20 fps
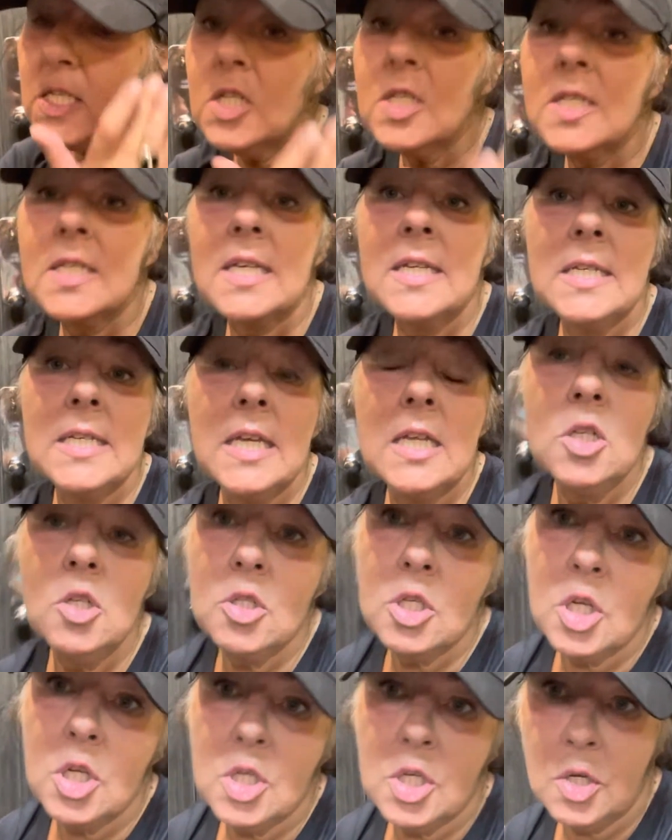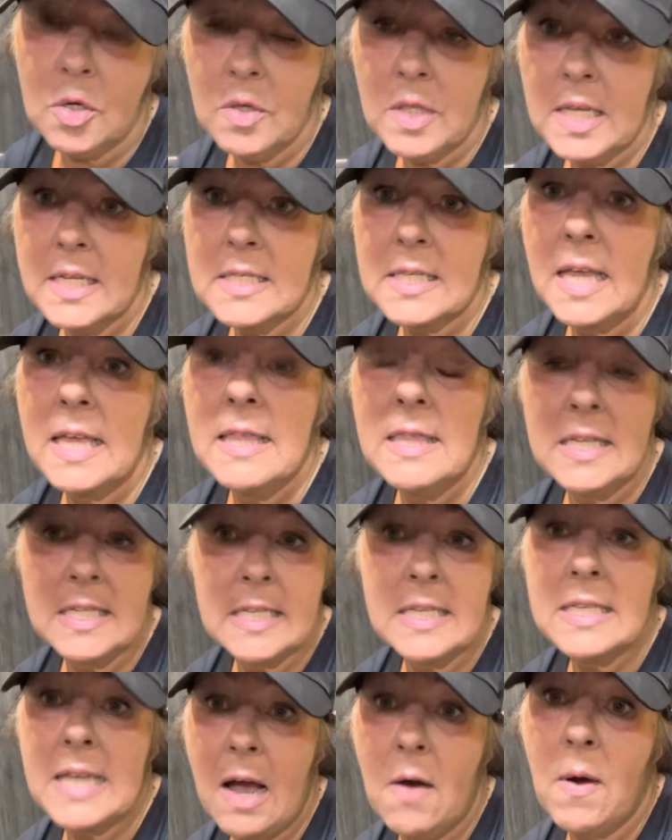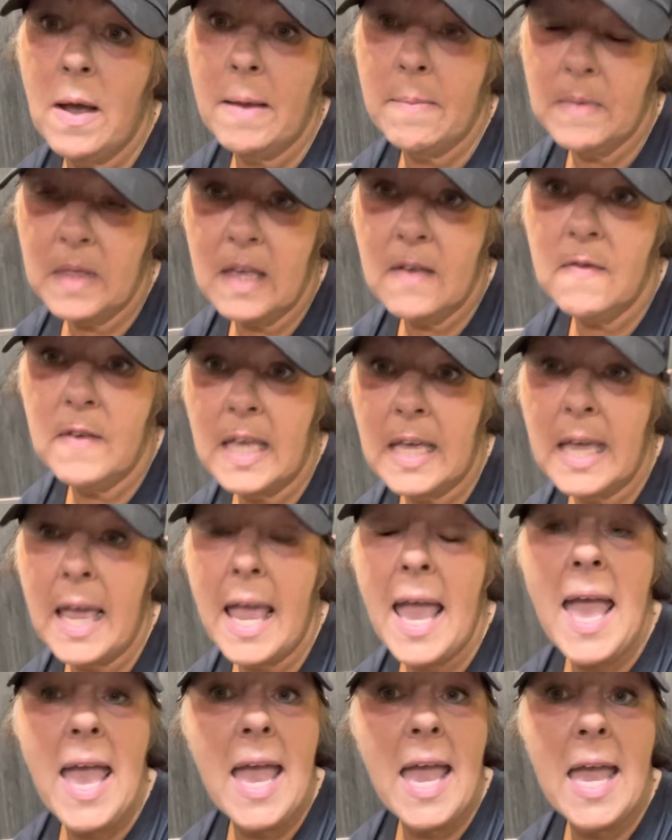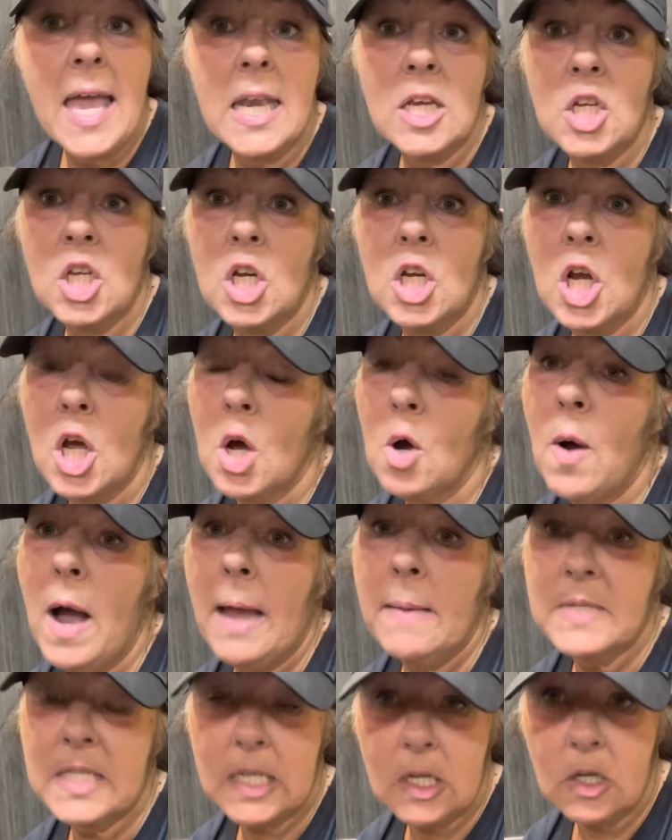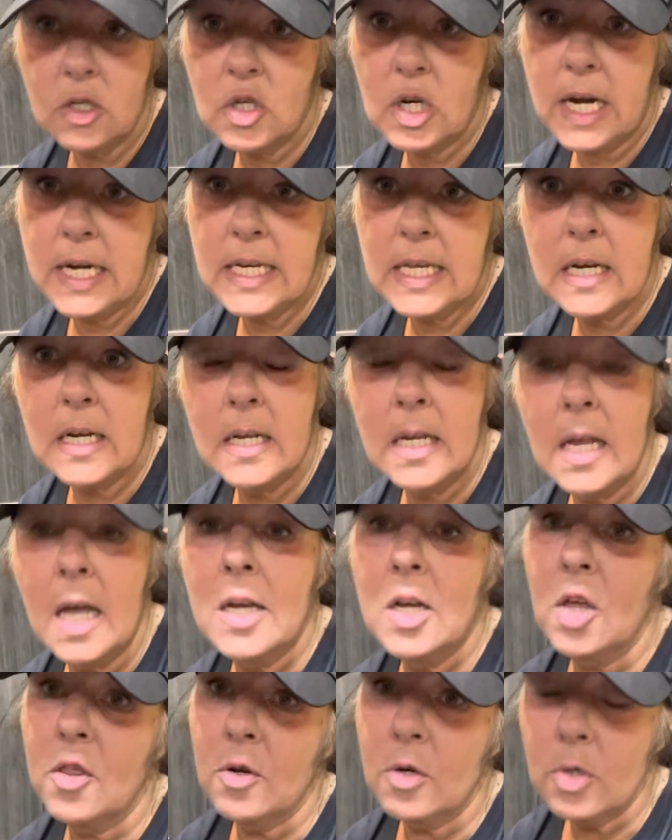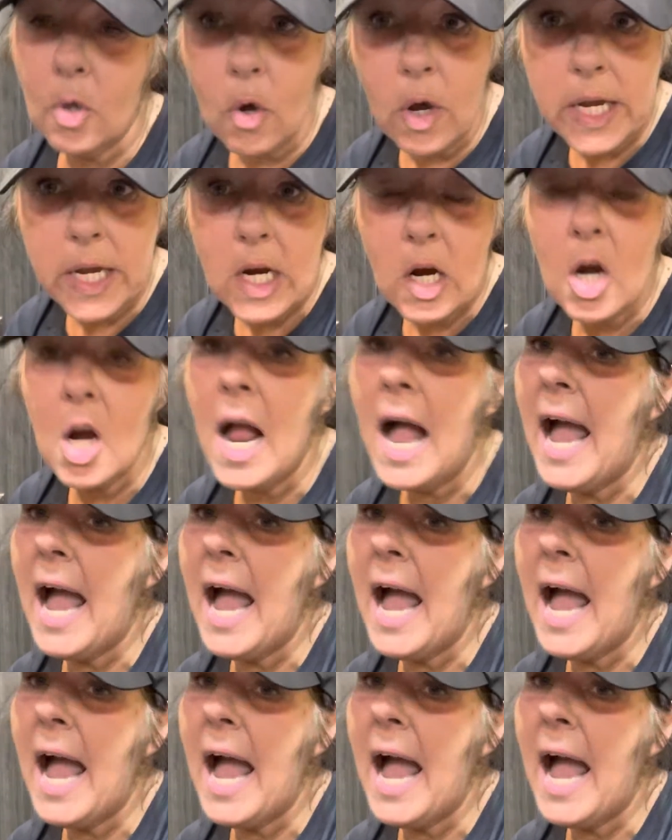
just continue to do this, and this is how I'm living. And, you know, I'm still trying to get a, another lawyer.